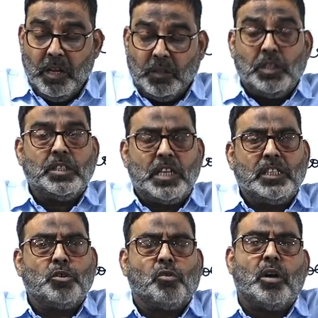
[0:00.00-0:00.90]
This is
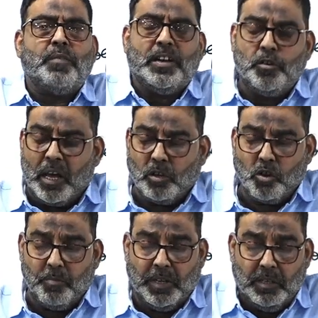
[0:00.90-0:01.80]
also called value
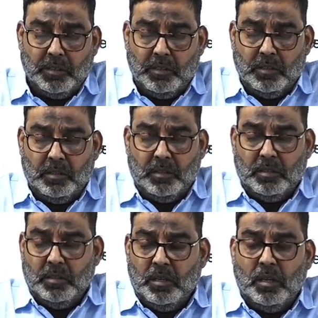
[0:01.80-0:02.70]
dichotomy.
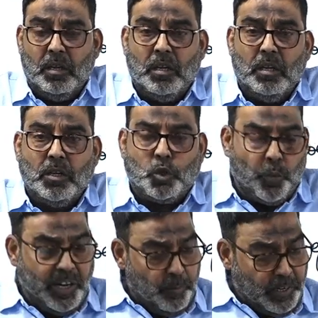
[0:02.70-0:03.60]
So
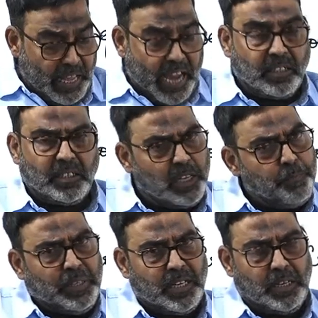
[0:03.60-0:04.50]
whenever the actor,
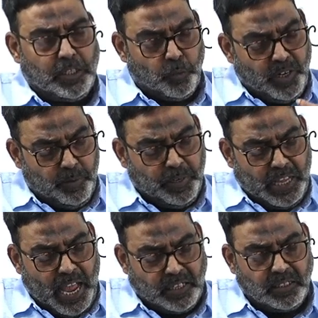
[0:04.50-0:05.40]
simple sentence, whenever the
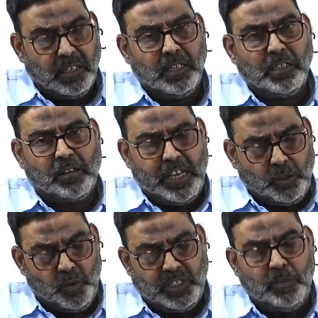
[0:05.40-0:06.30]
actor tries
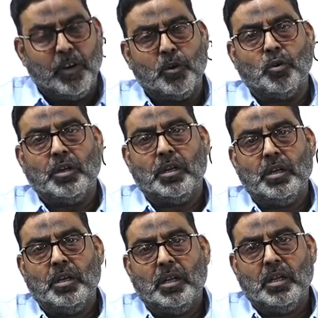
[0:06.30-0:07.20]
to achieve a goal,
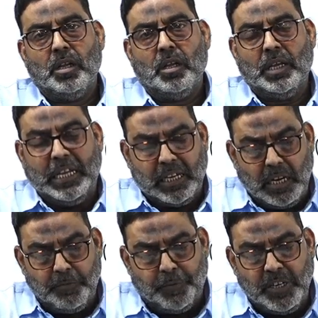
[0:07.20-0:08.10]
he
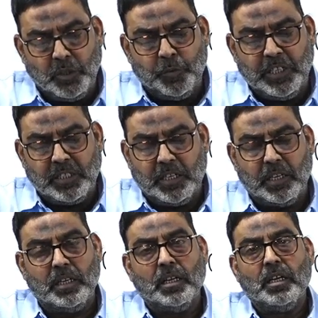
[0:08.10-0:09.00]
confronts with a
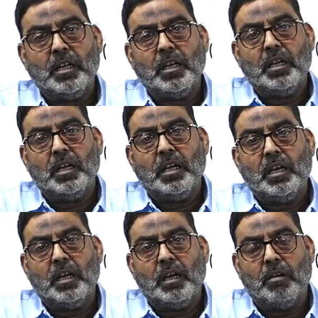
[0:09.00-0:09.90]
certain
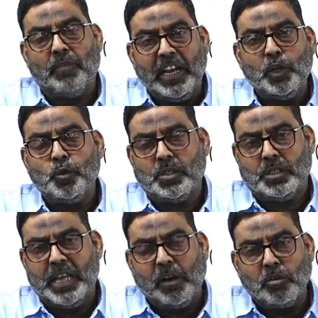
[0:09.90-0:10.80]
values,
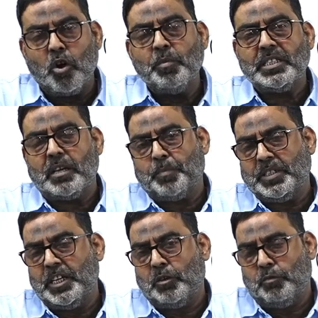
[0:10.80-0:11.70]
dichotomies are
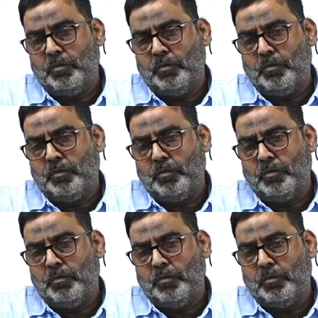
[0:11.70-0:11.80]
present.